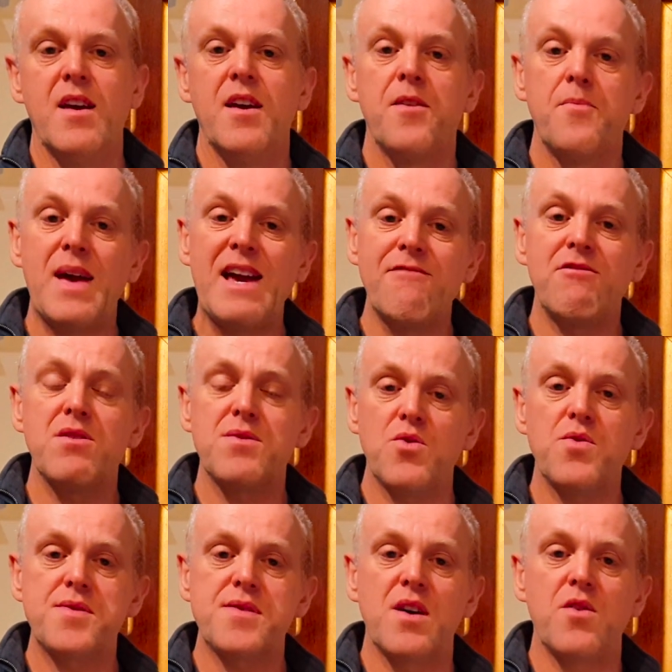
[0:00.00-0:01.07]
Mary is
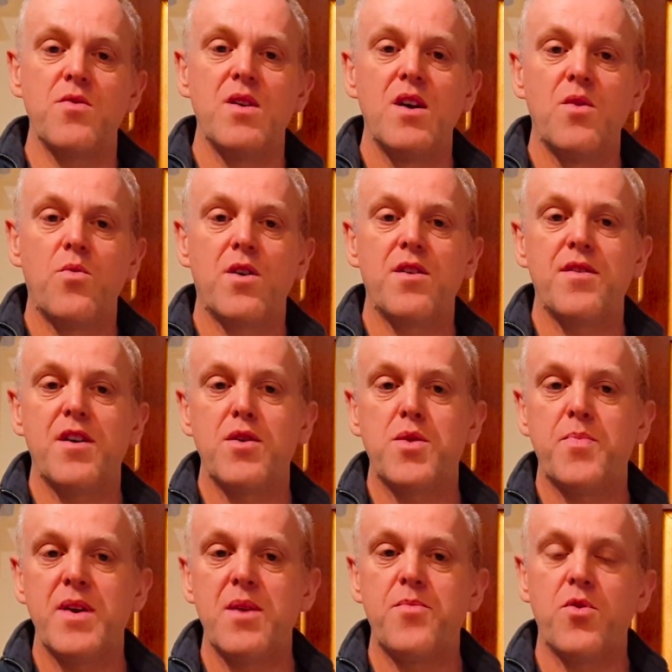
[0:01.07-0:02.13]
also one of those
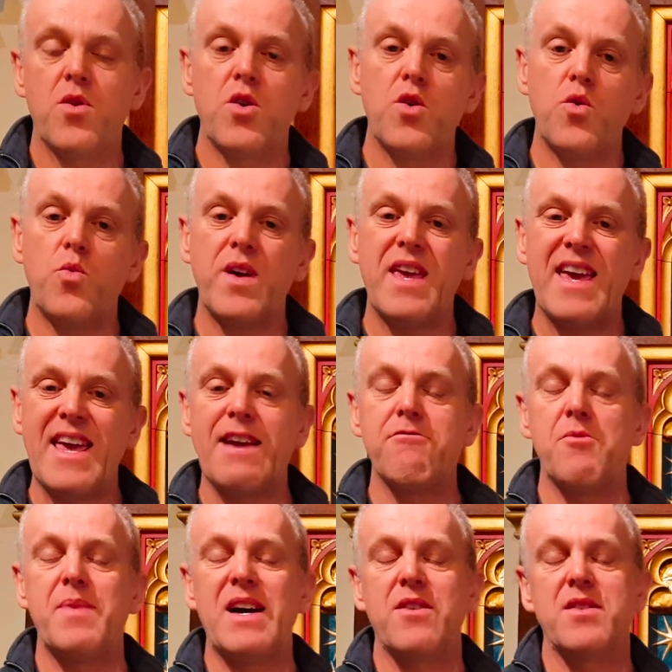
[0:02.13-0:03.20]
people who we hear
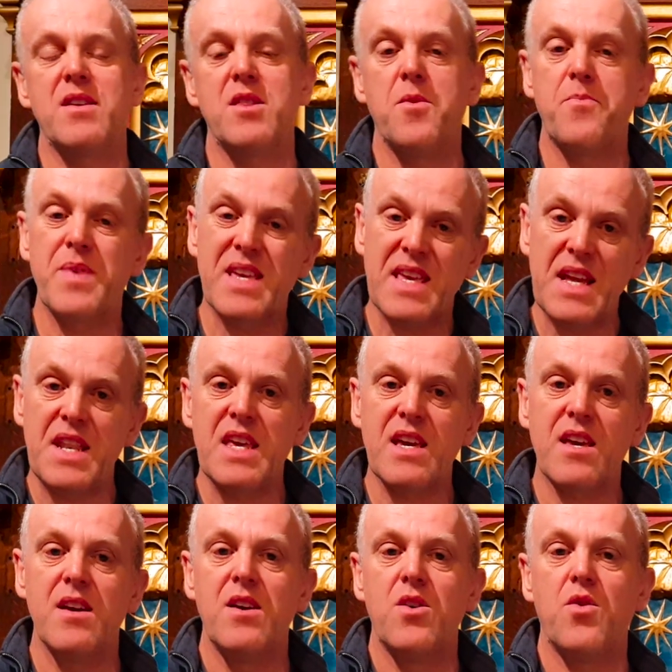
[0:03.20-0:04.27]
about at the
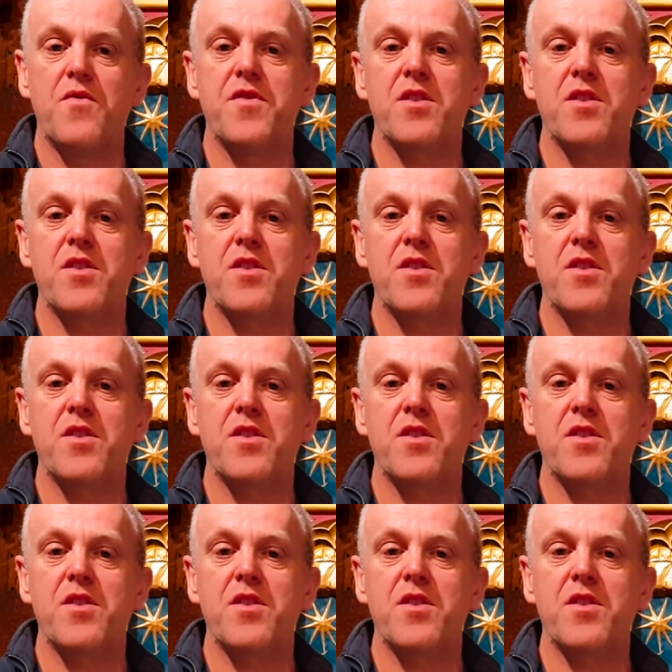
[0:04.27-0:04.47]
beginning of the